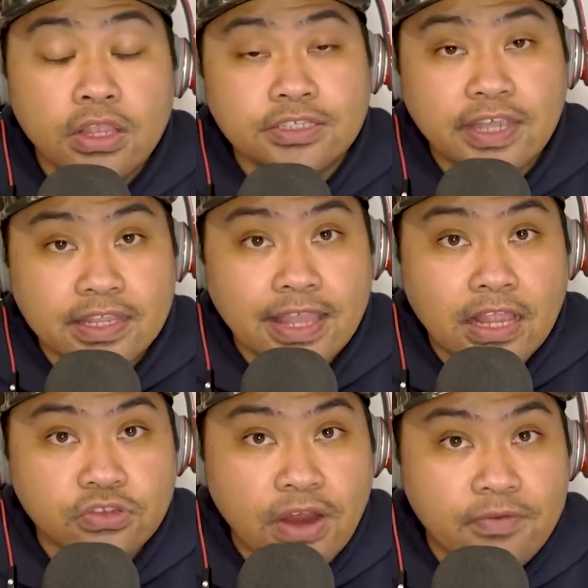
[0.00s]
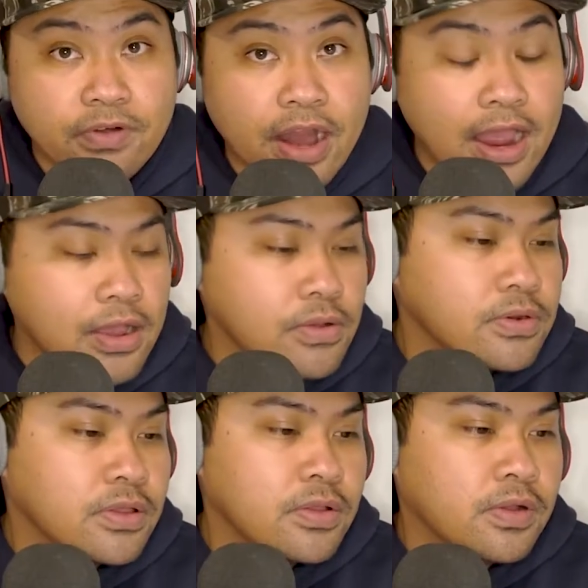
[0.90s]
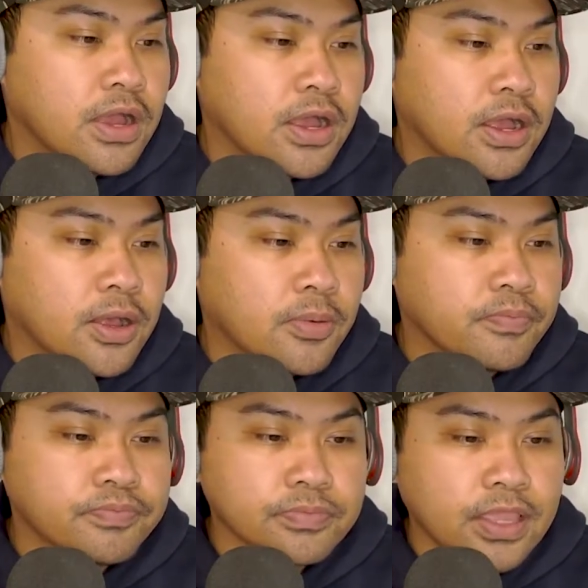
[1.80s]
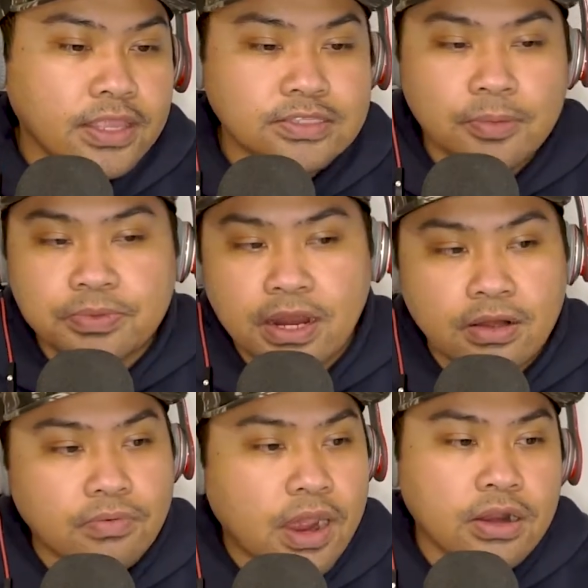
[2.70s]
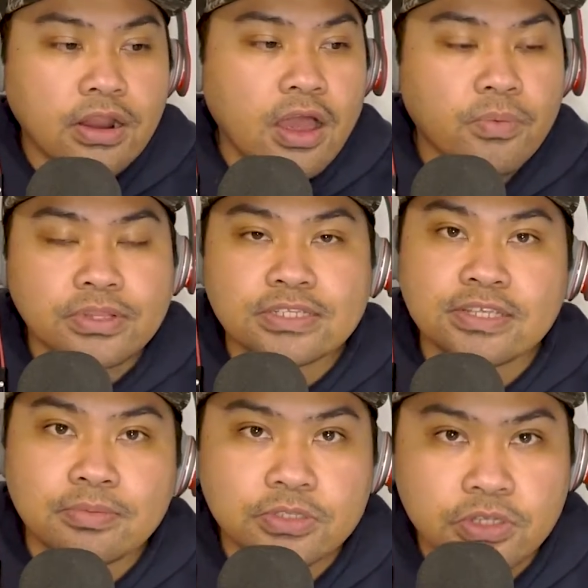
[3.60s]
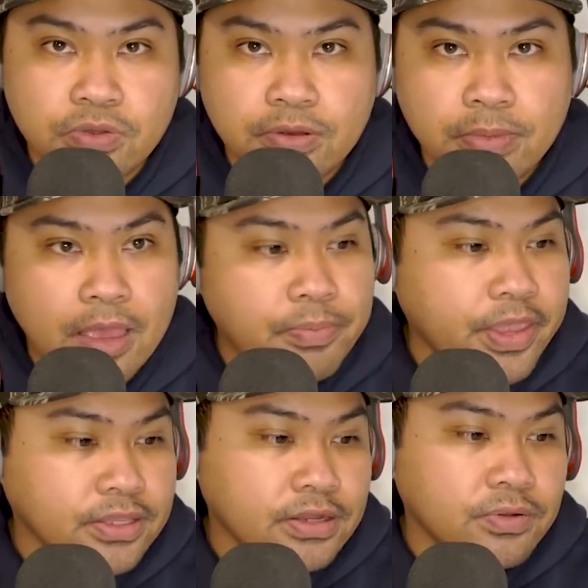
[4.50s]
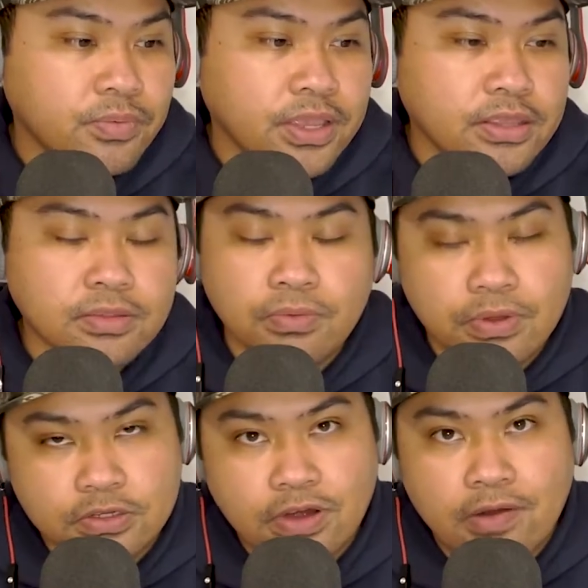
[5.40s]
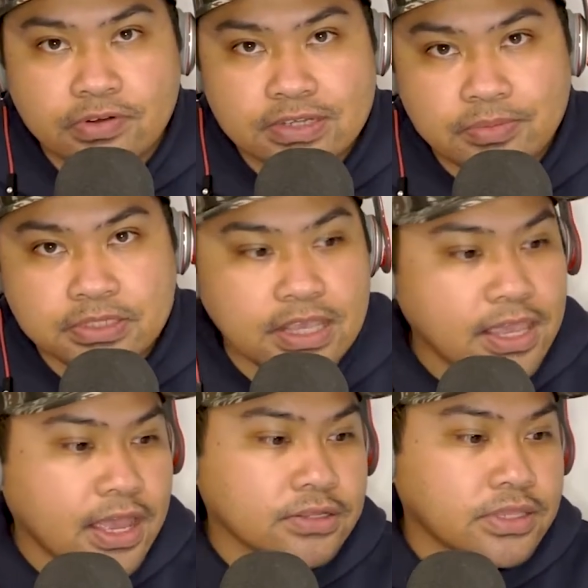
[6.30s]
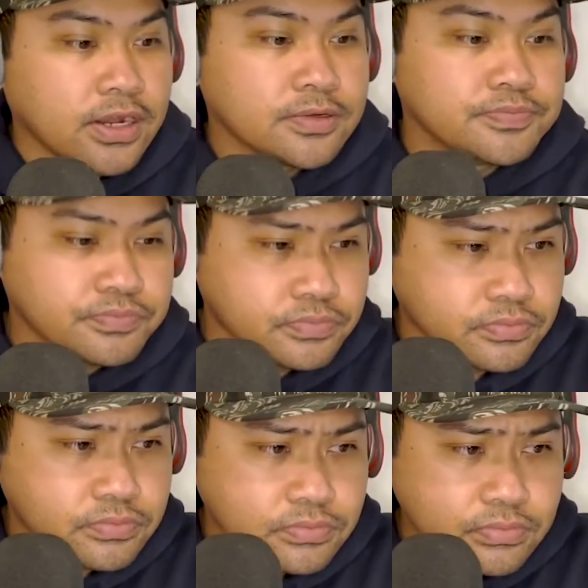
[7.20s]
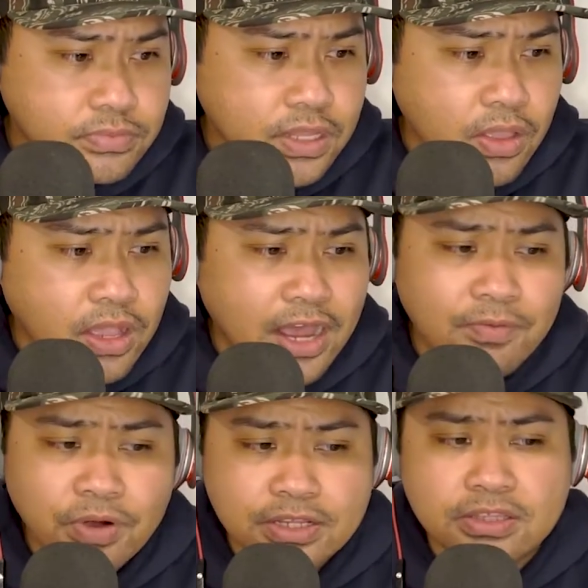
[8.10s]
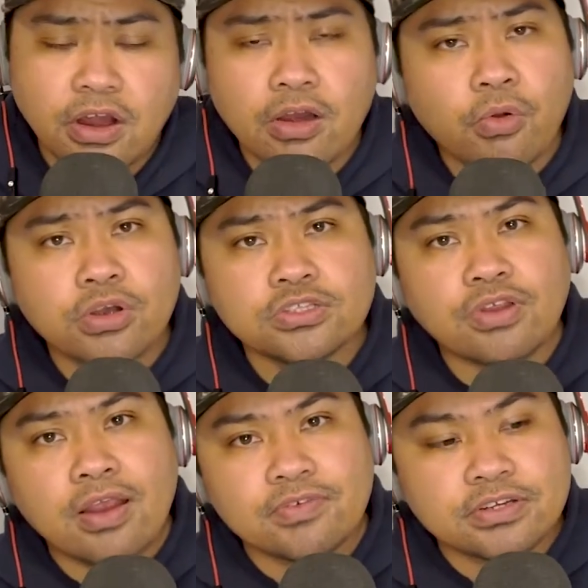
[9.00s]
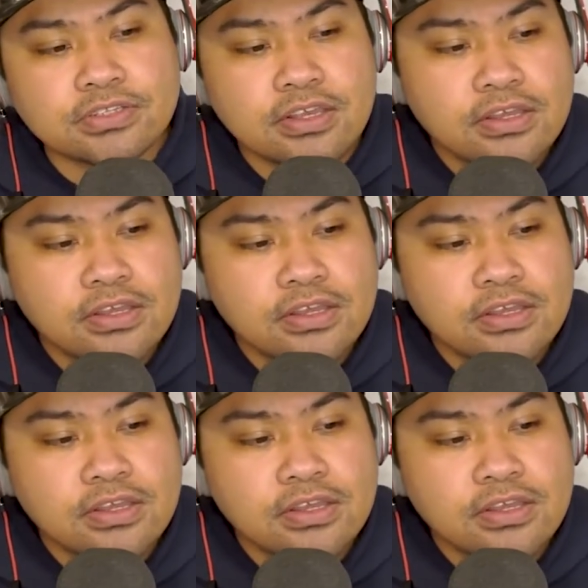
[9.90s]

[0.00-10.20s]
check that driver out. It's up there right along with the Sim 2, in my opinion, with what drivers I'm seeing out there. Kind of one of the dark horse drivers